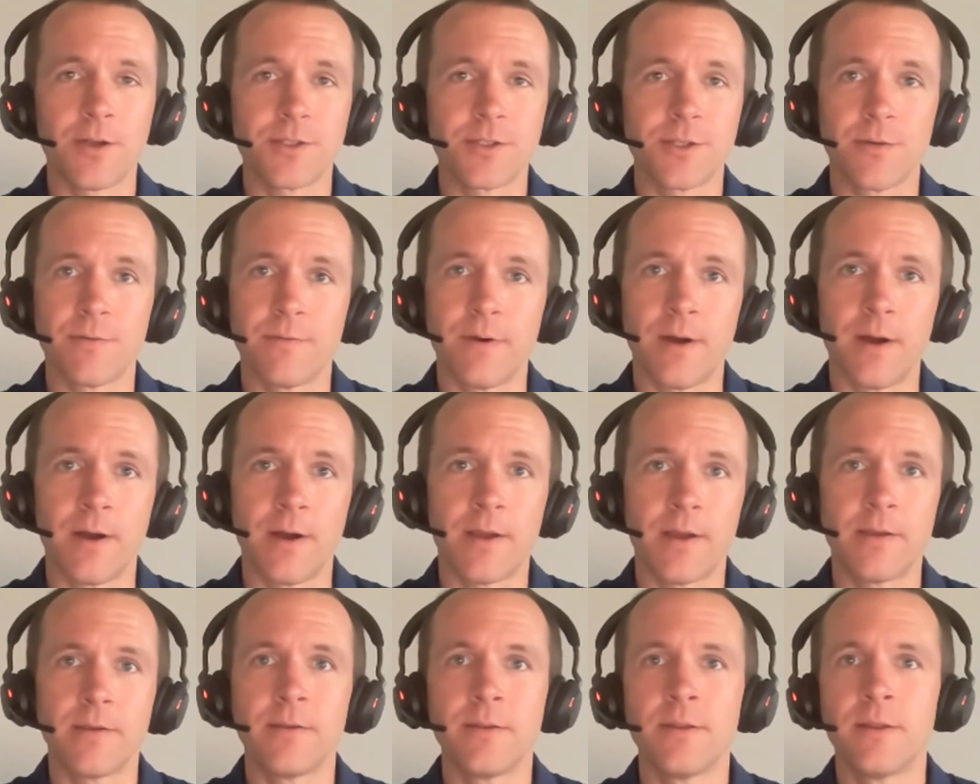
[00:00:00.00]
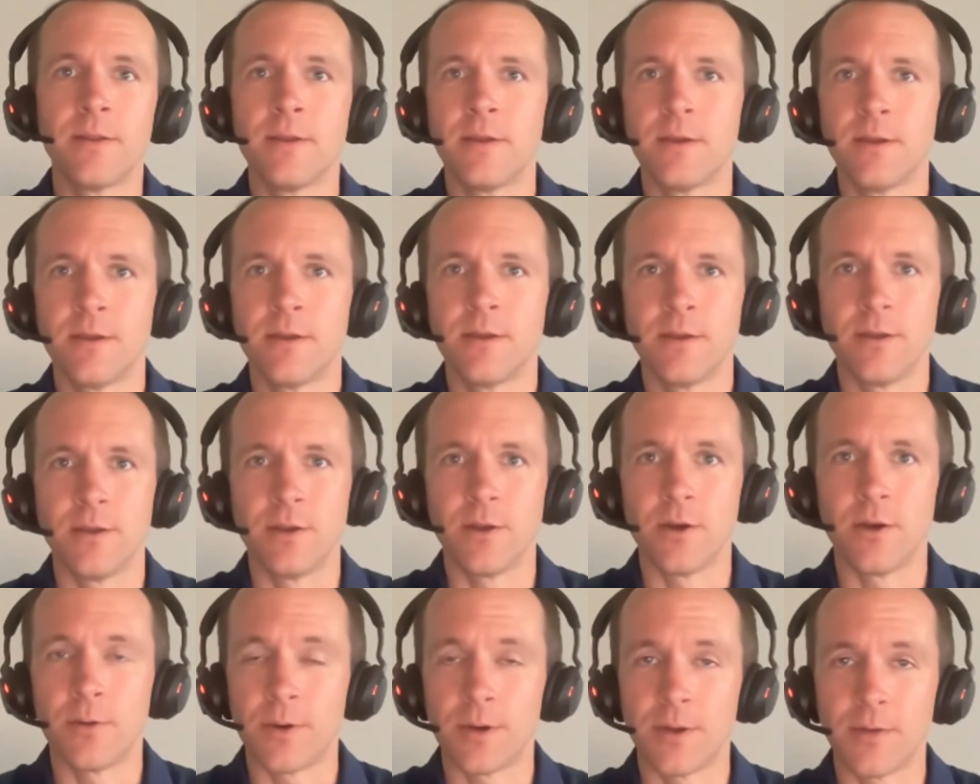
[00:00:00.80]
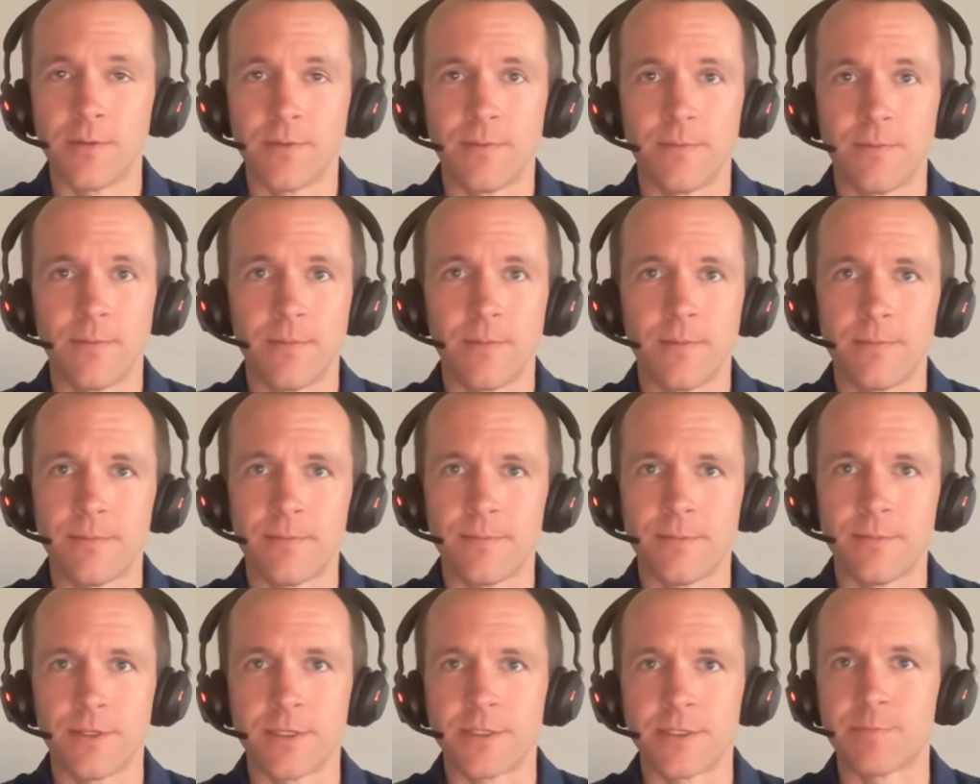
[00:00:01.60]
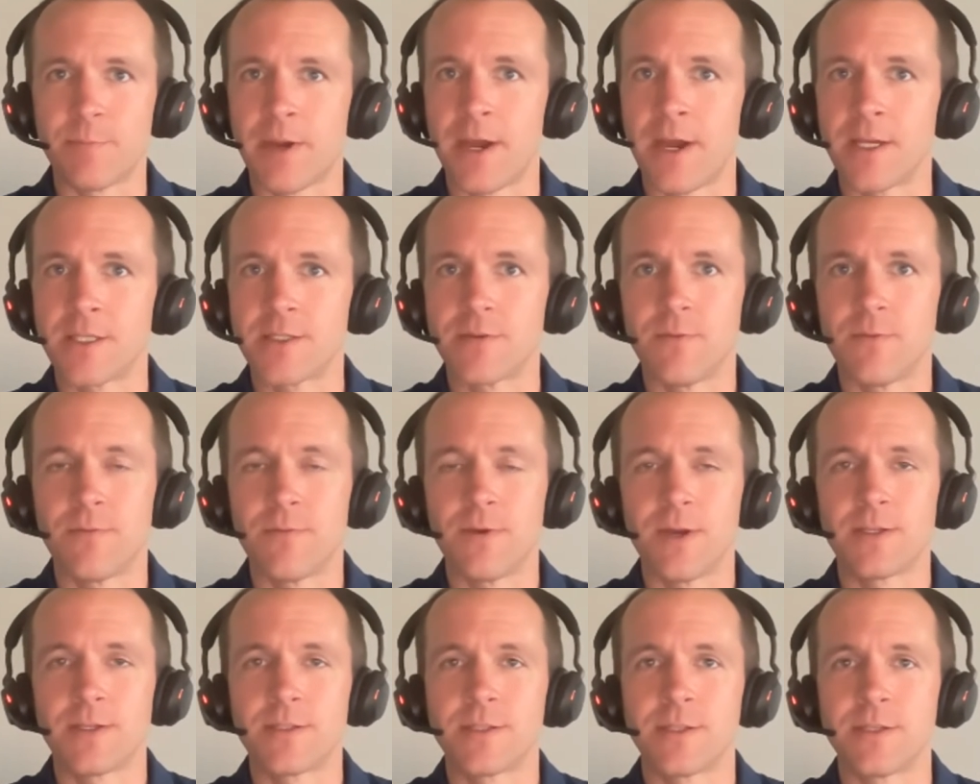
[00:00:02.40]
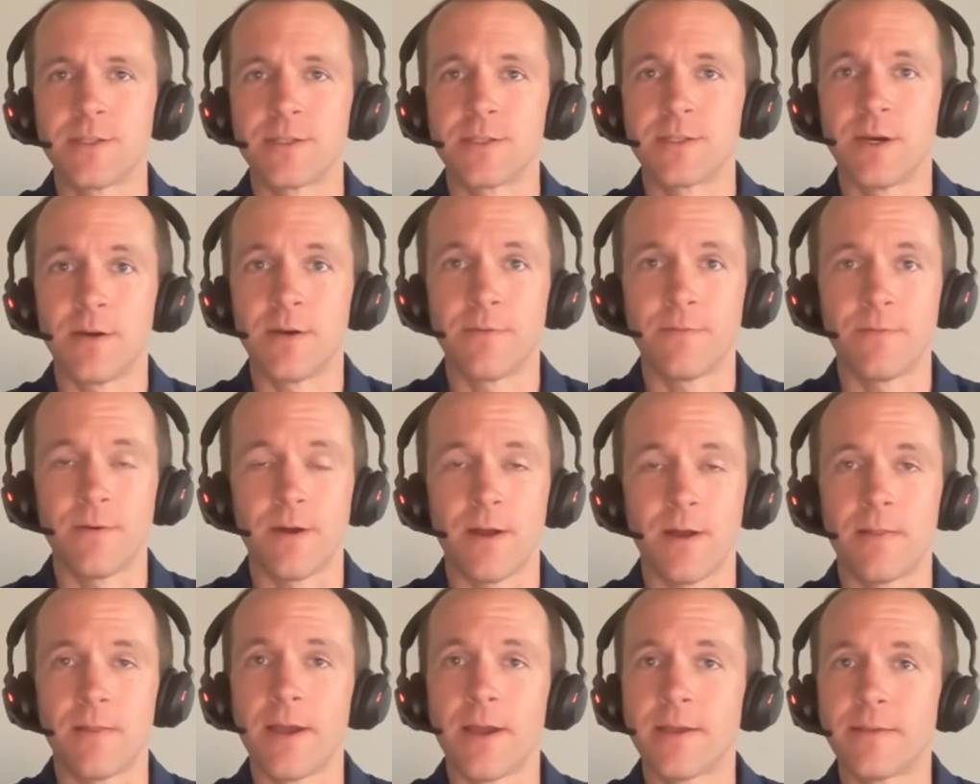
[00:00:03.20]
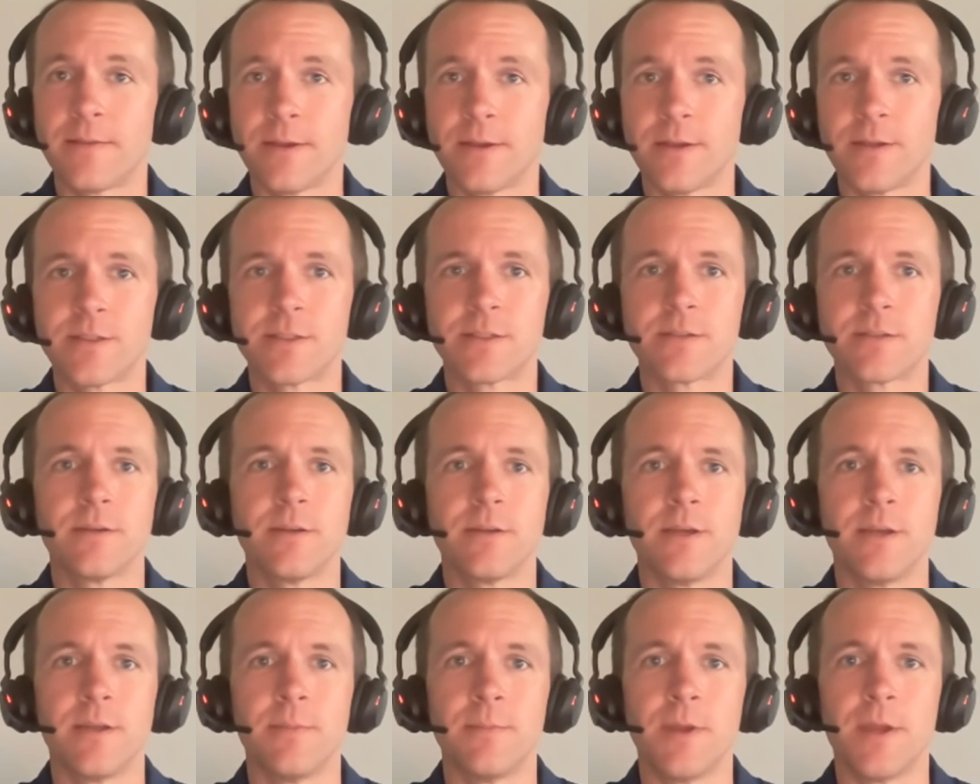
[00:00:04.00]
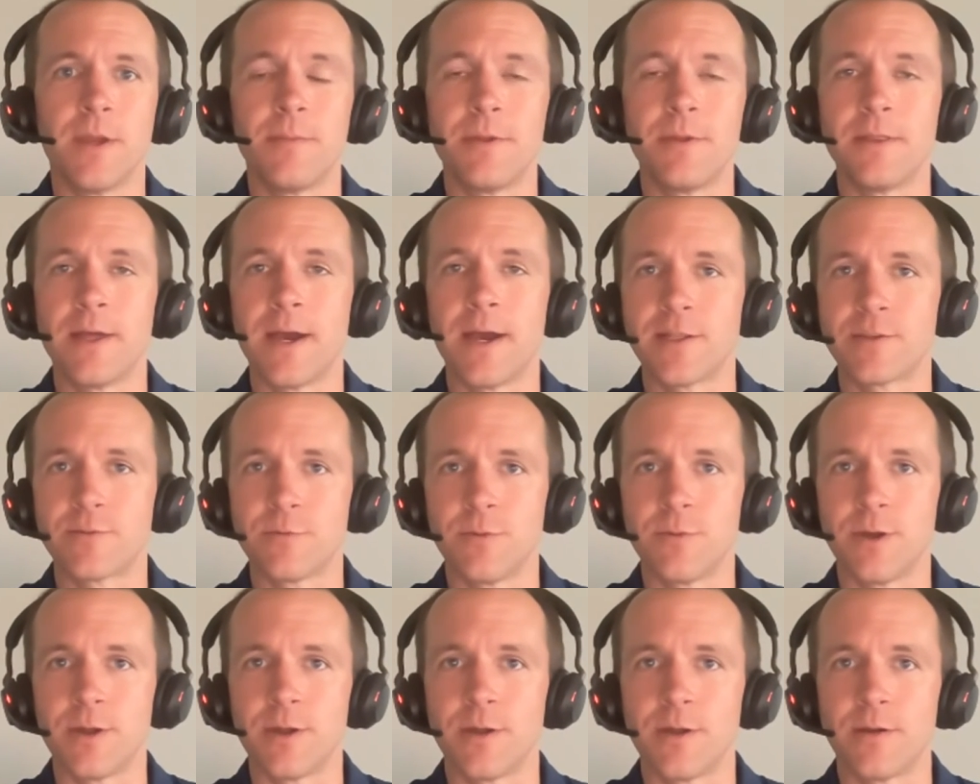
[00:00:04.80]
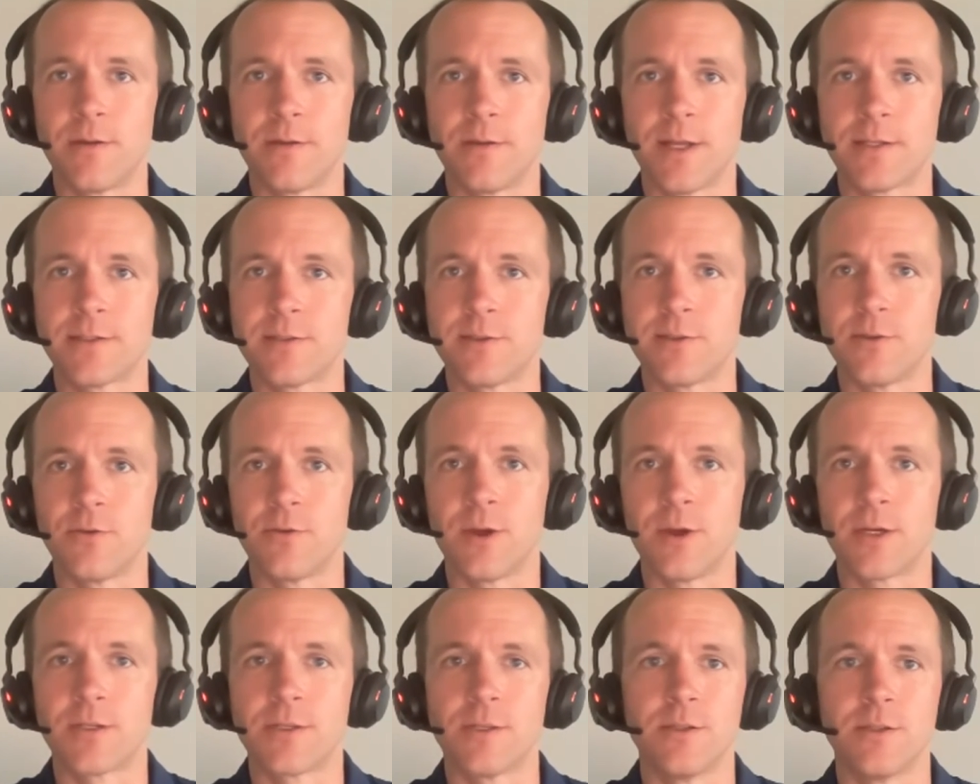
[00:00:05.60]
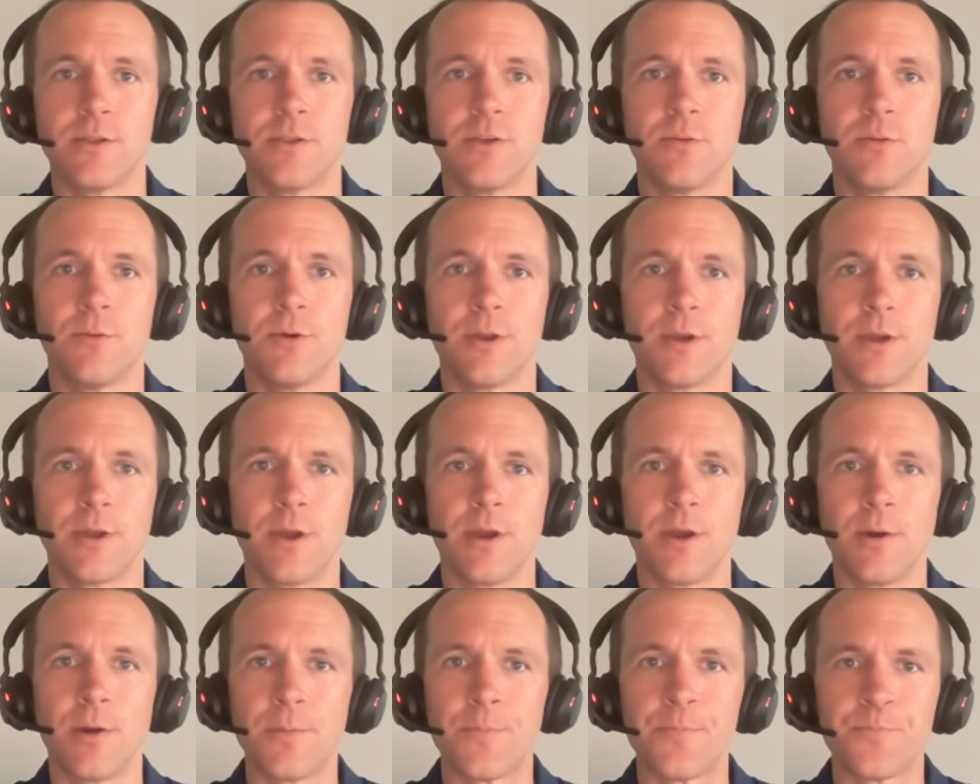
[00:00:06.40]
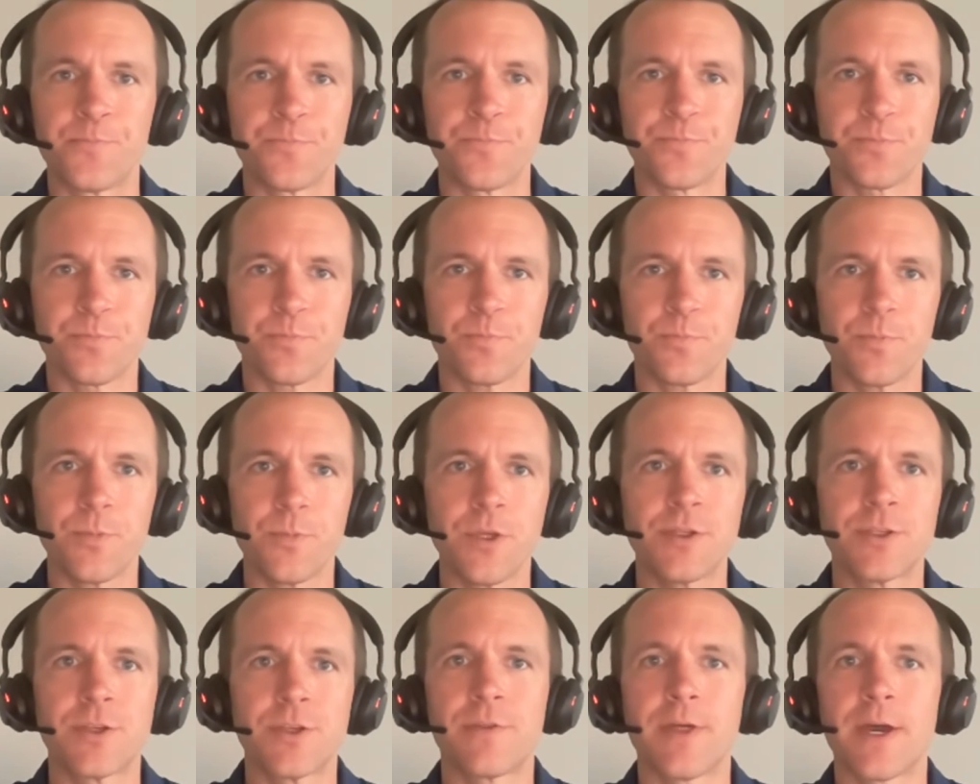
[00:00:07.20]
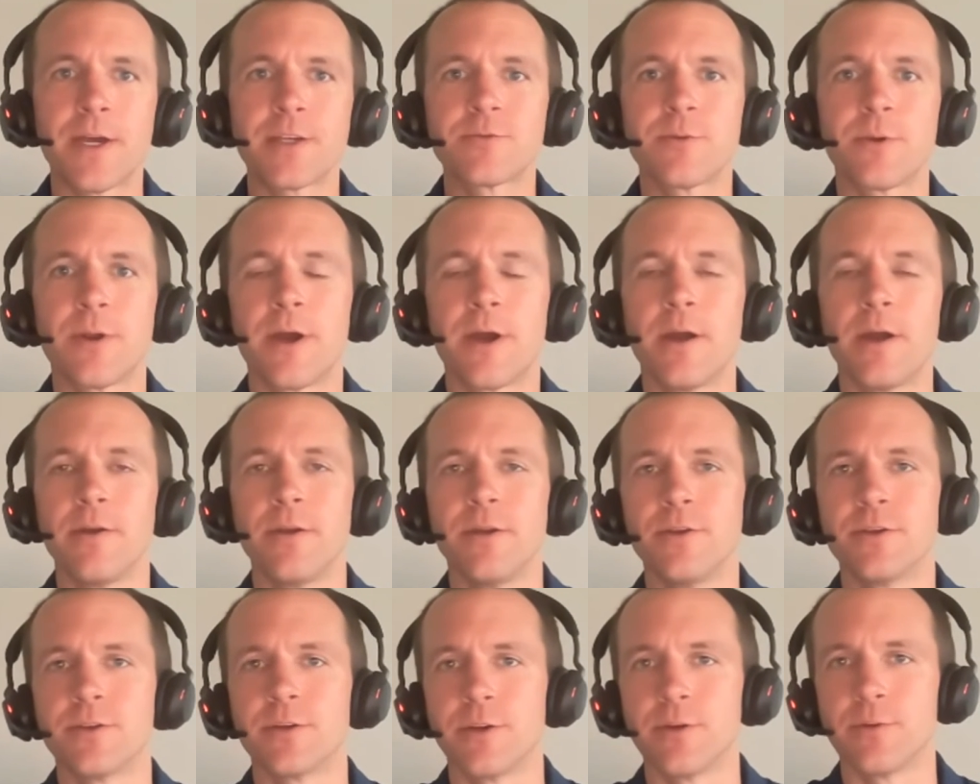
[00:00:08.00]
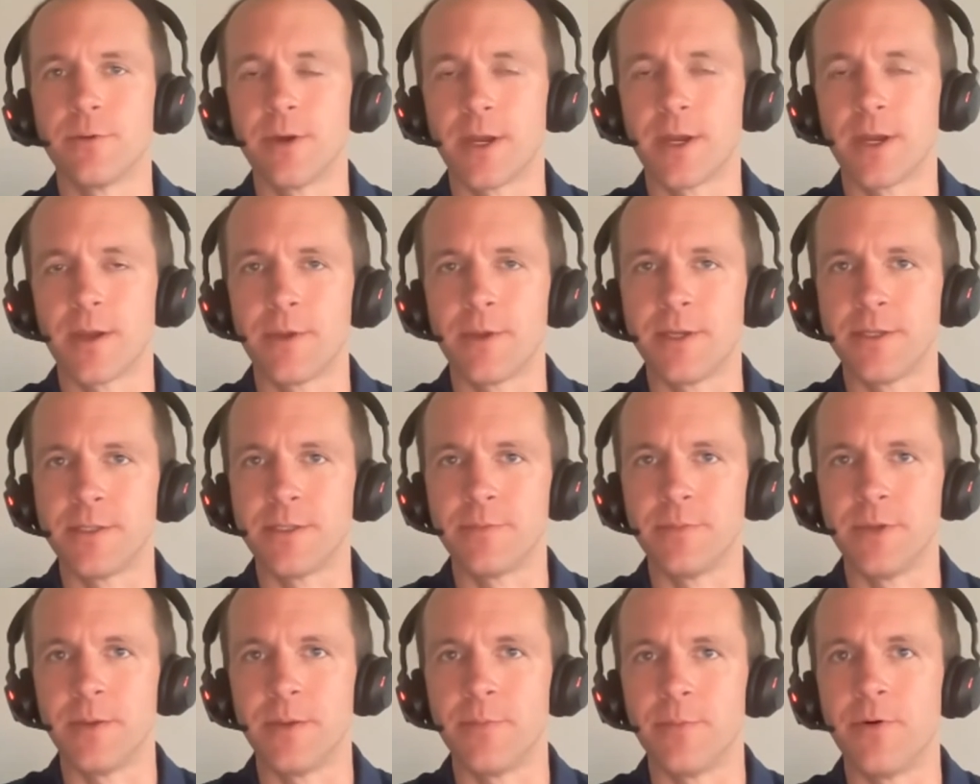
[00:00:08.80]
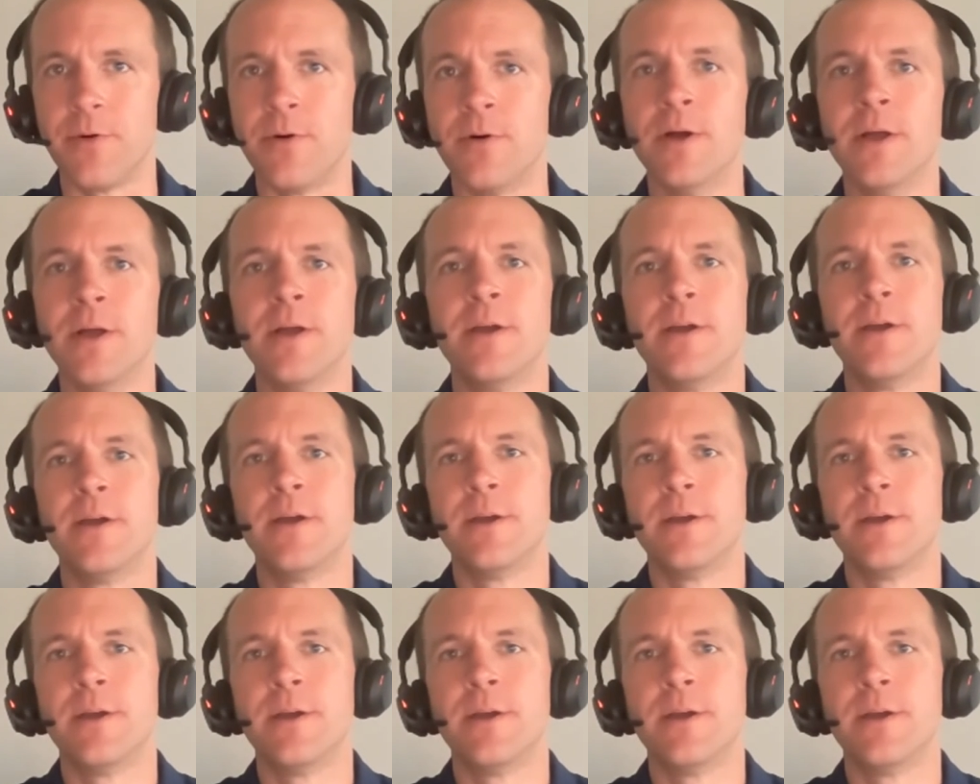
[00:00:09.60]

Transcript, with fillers: also find you know what this passive investing stuff i like this and maybe that's where that's the direction that you want to go so that's what i usually recommend to people